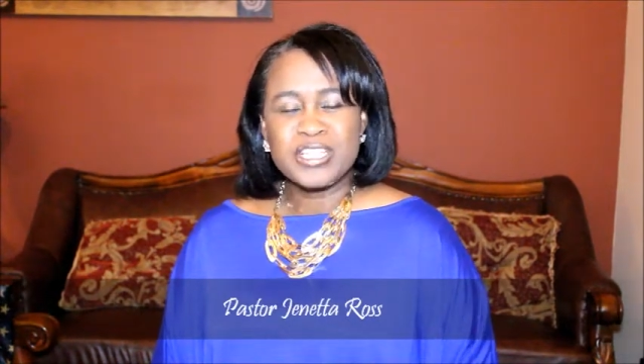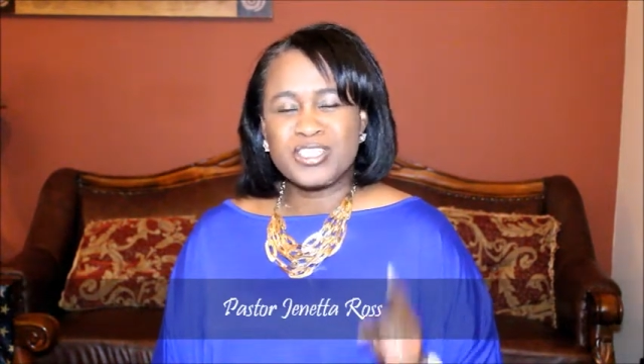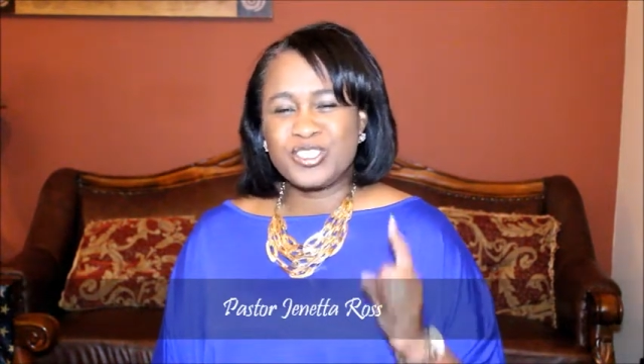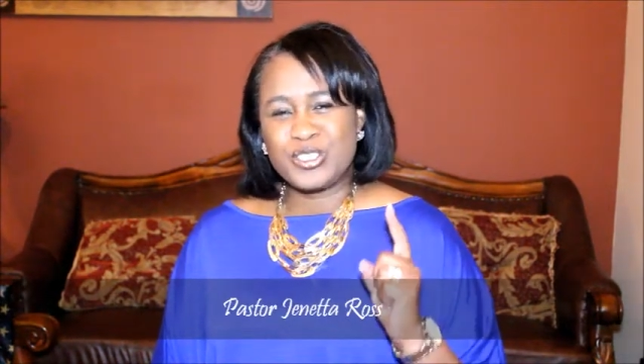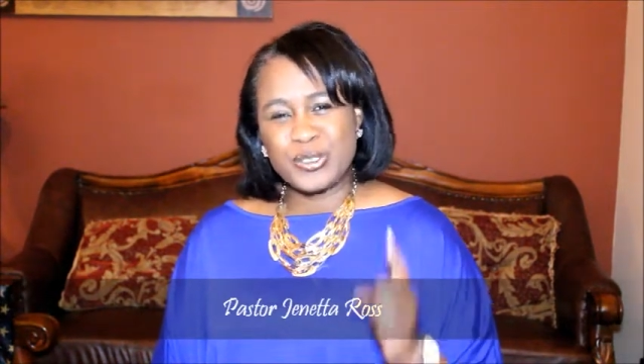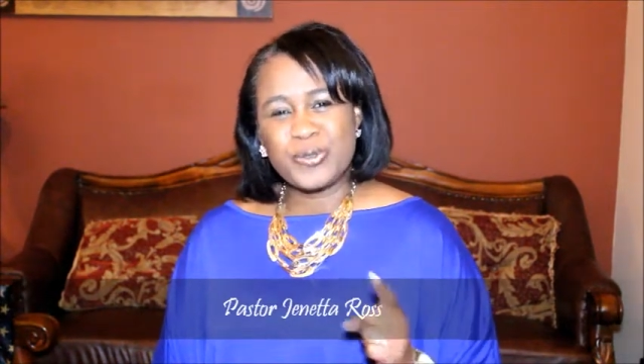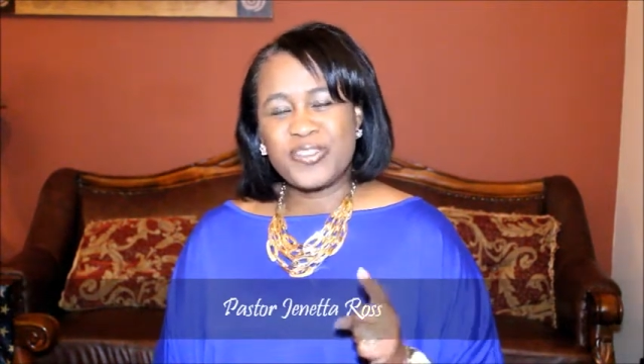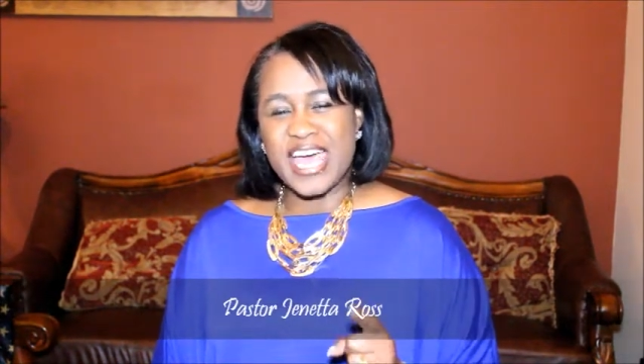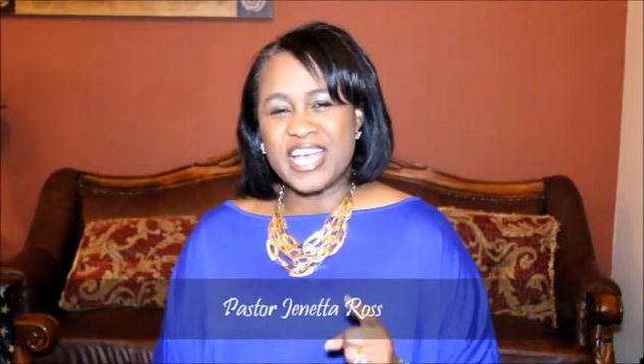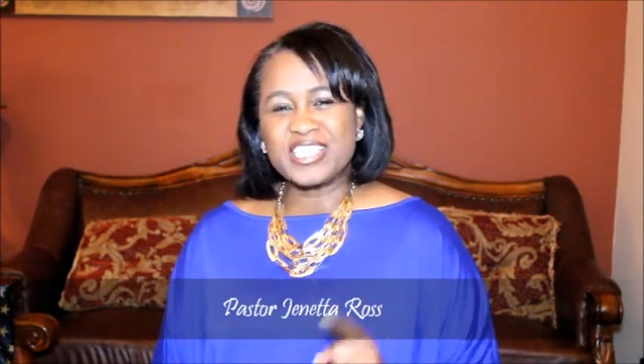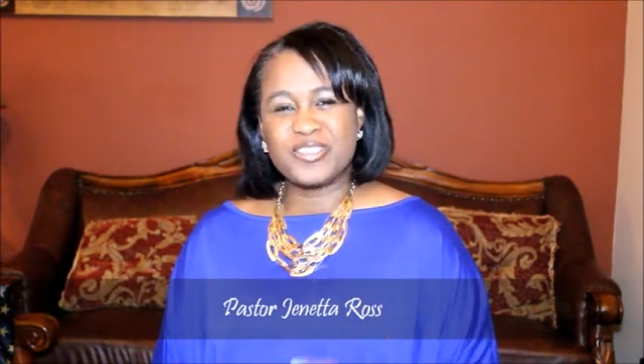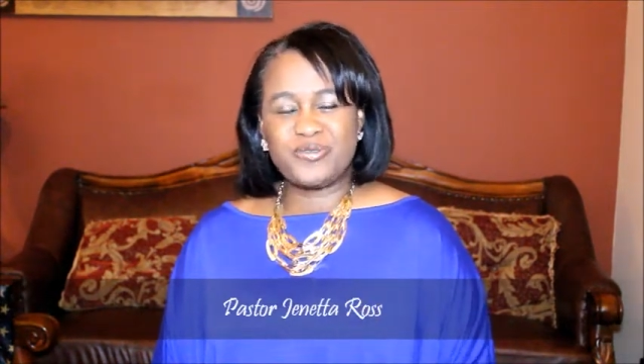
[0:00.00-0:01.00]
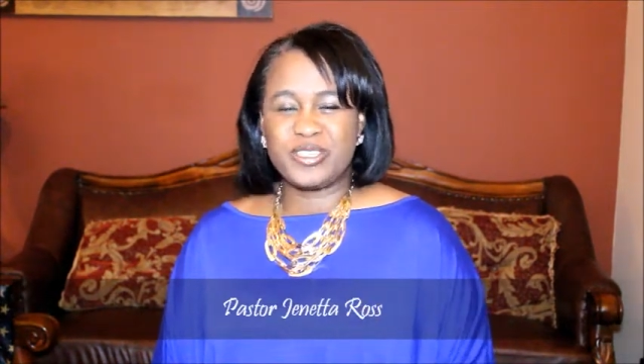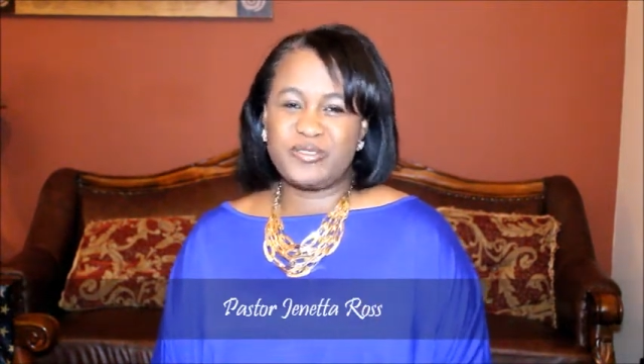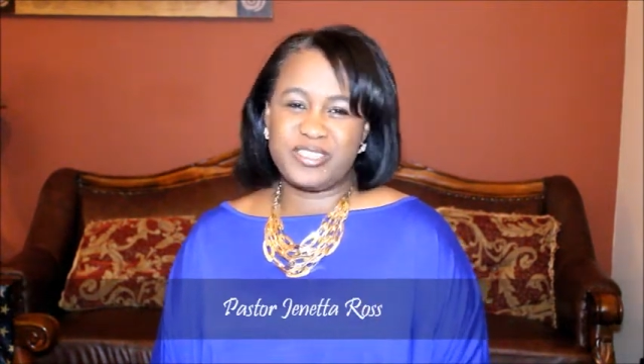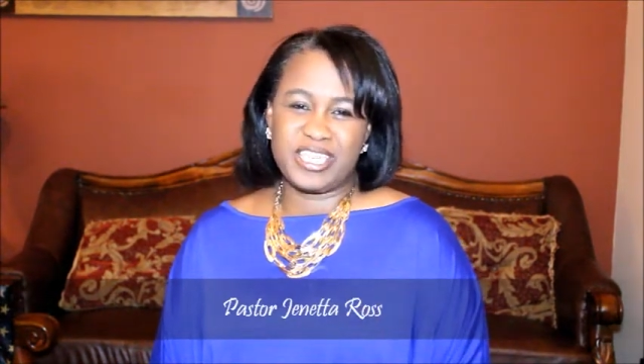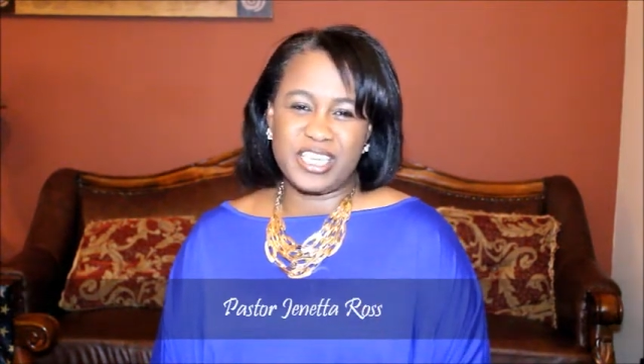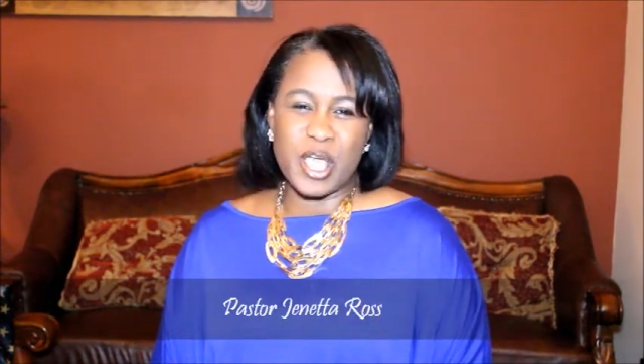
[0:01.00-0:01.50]
to 2015
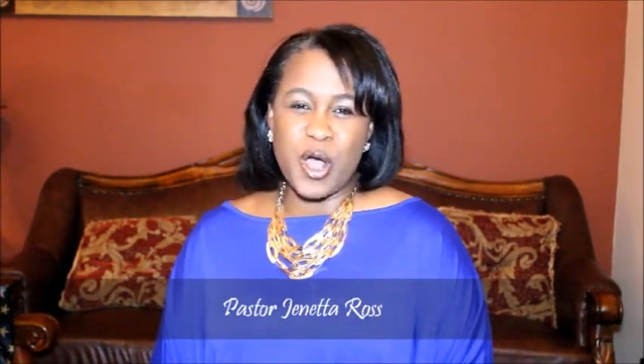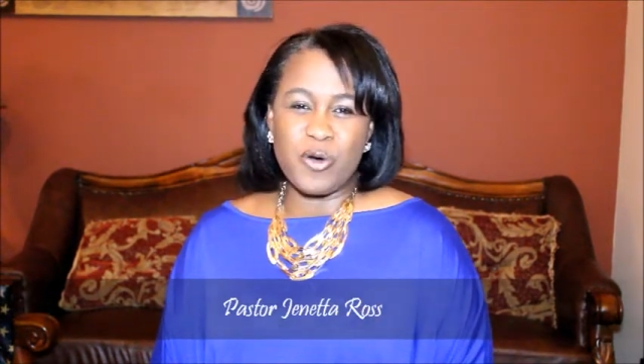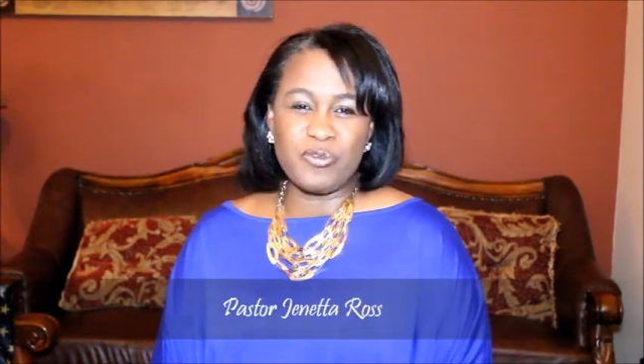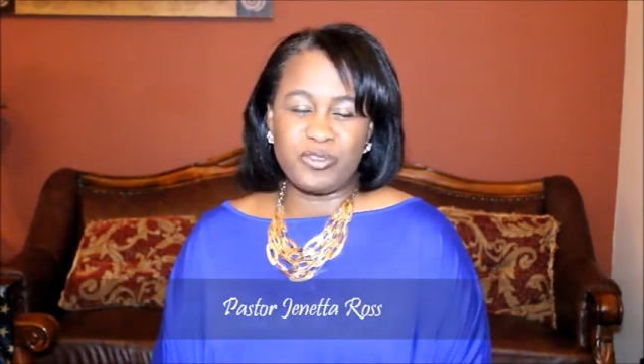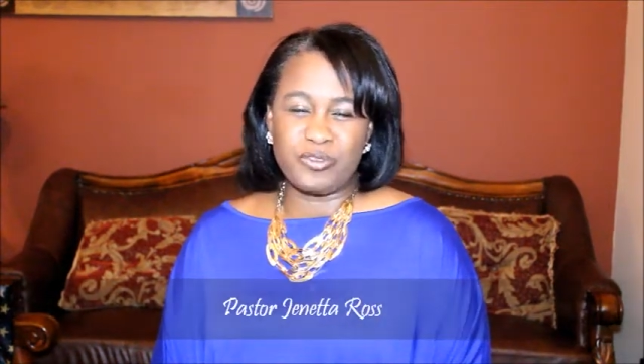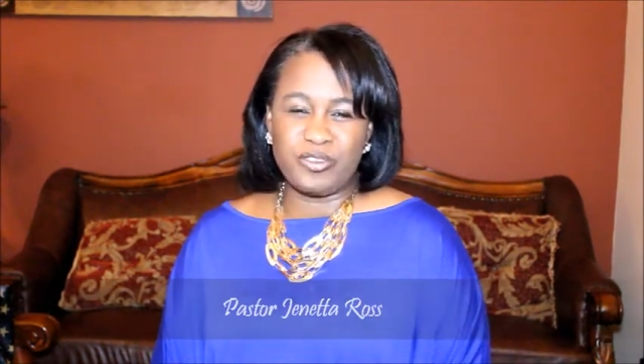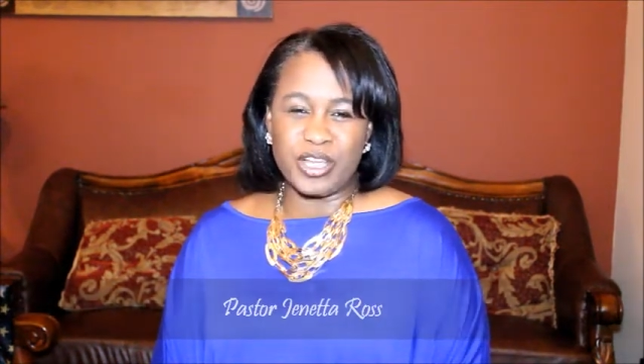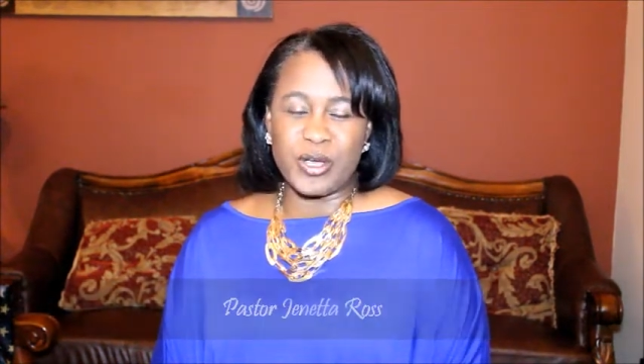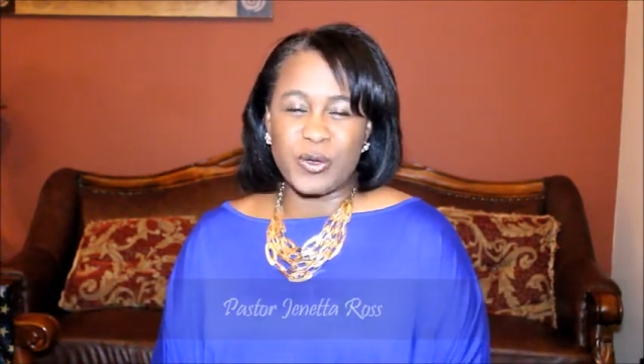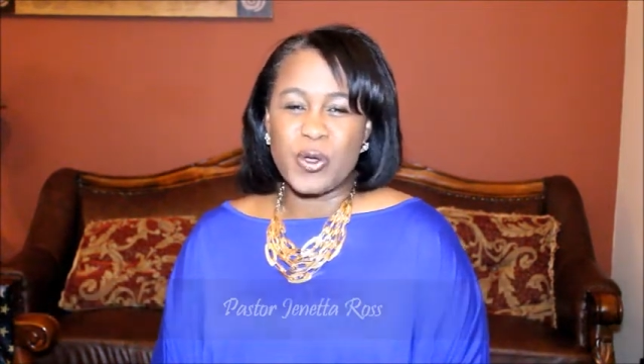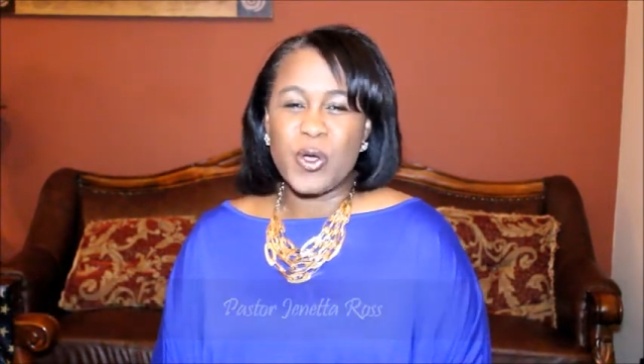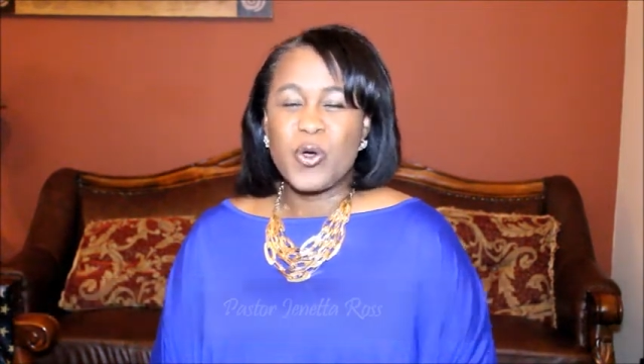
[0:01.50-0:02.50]
Overflow.